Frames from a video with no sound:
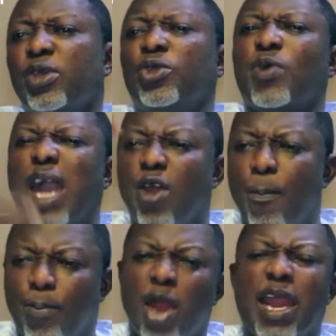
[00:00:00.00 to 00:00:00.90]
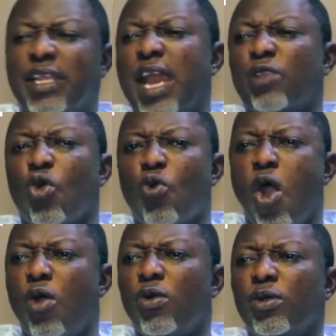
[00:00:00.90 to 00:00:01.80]
You cannot plunge Nigeria to
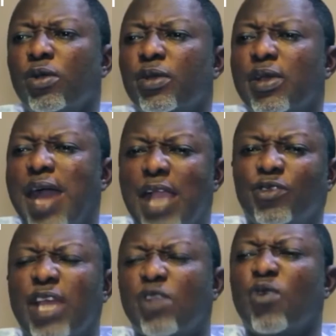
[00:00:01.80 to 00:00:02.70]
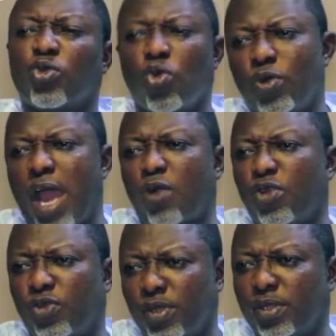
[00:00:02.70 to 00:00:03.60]
war and you say you want to rule that
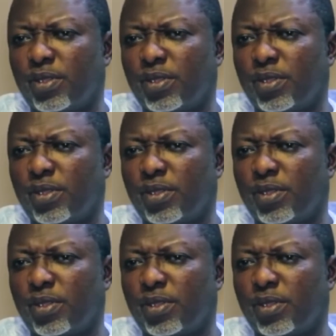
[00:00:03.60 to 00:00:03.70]
country.